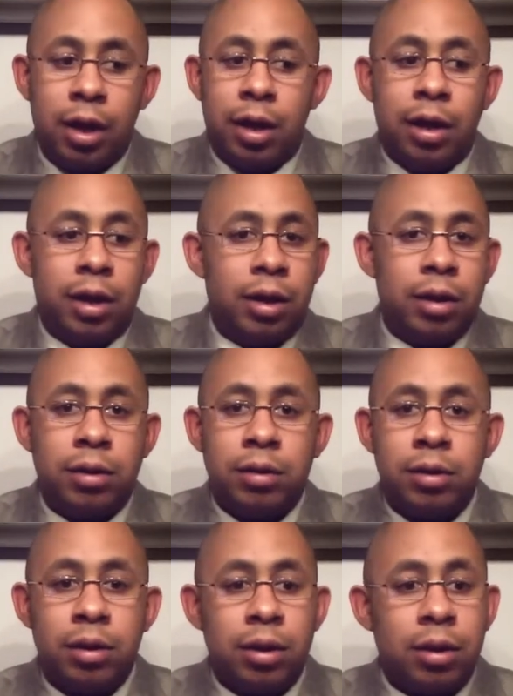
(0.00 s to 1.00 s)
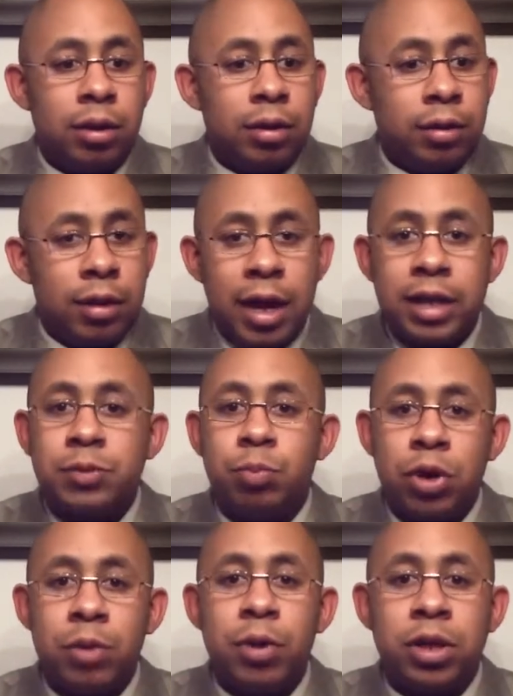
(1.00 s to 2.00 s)
and that's
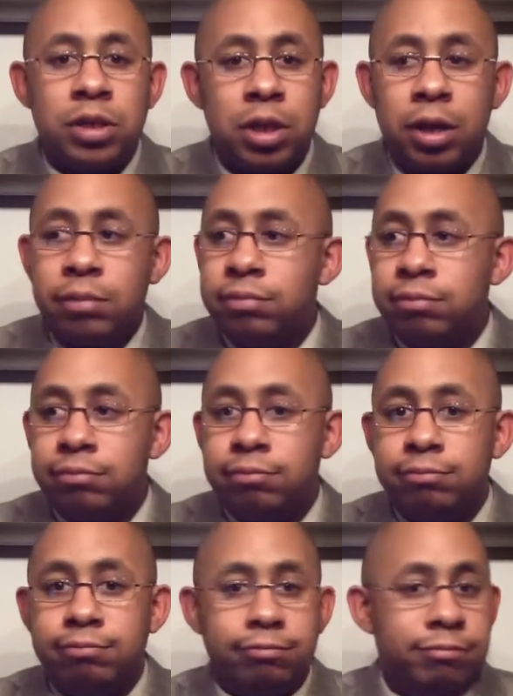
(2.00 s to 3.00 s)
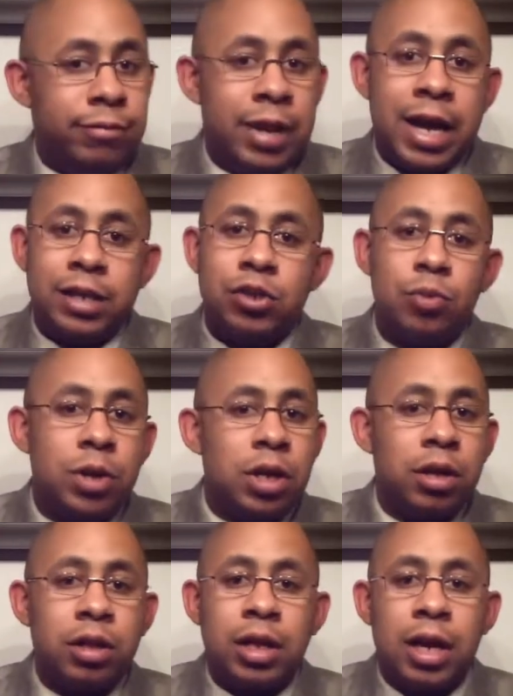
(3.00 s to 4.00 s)
pretty much it. Not too many
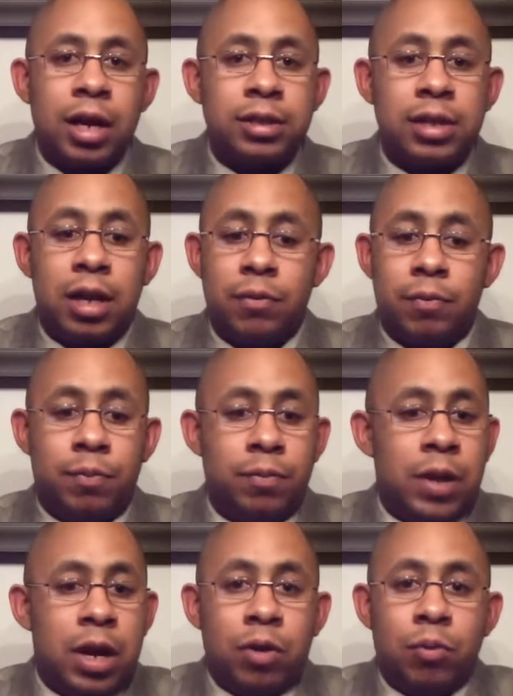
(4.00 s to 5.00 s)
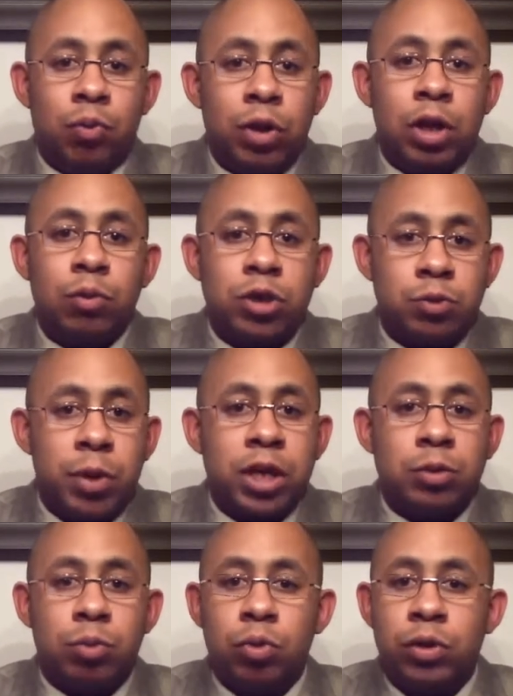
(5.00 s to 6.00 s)
other guys that are really
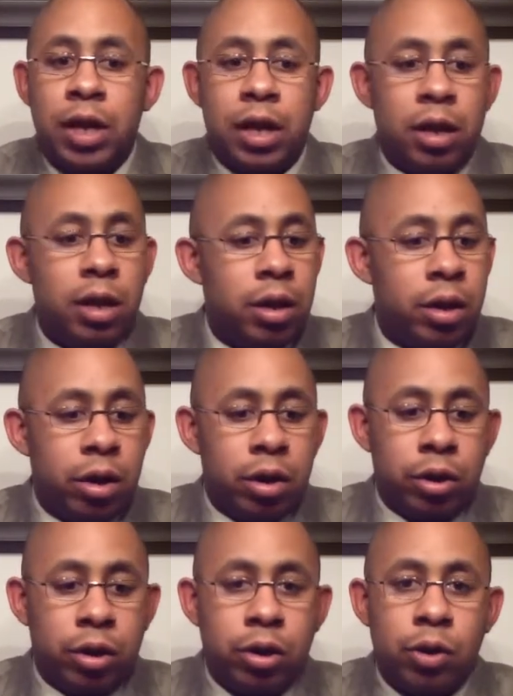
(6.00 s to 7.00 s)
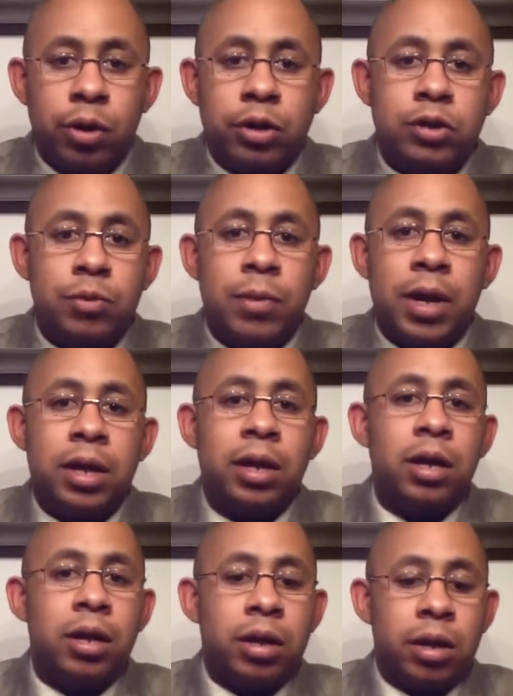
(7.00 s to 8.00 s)
respectable that are going to make
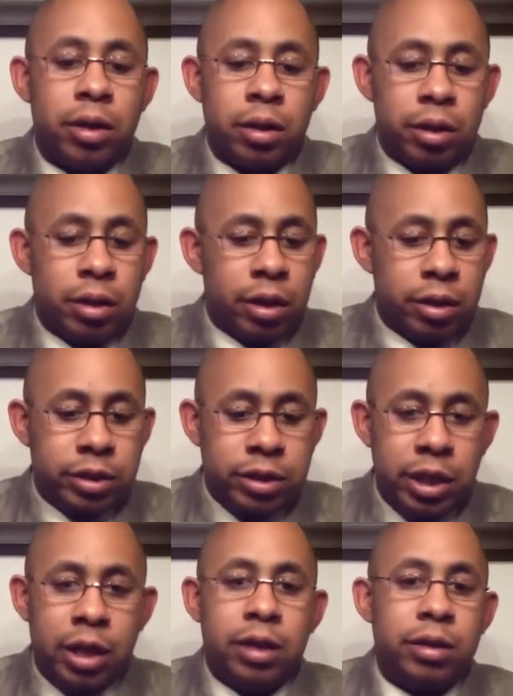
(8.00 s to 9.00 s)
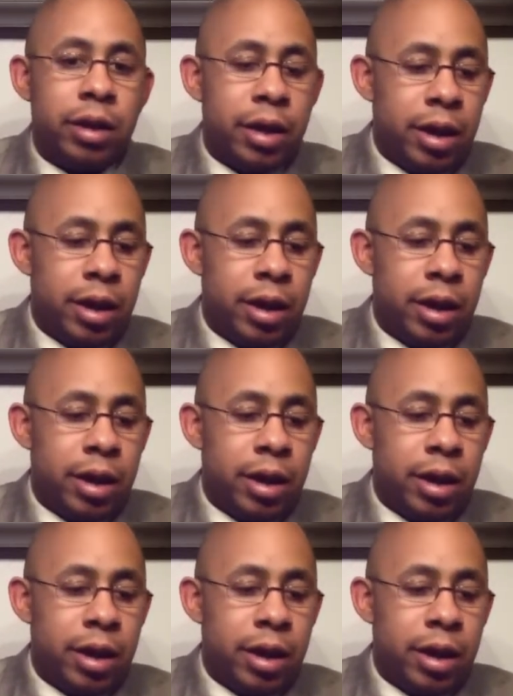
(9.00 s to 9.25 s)
a dent,